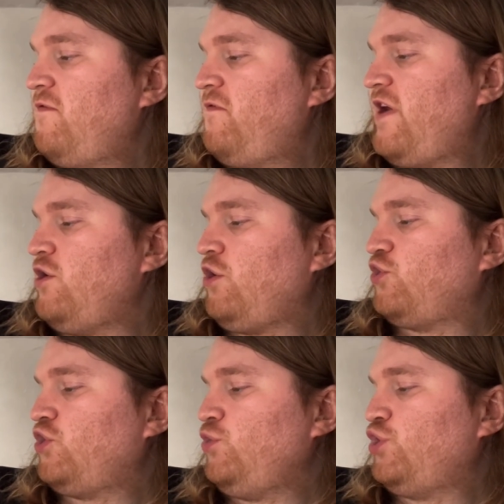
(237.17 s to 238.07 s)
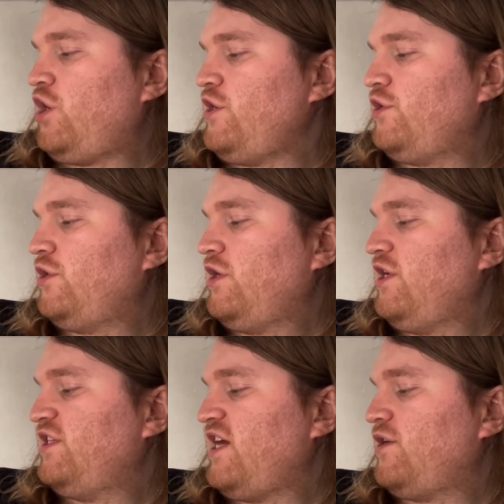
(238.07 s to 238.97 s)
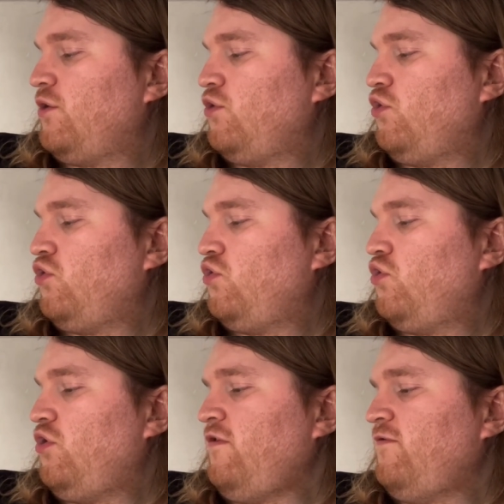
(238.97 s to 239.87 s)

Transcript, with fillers: They look so tired, he said, all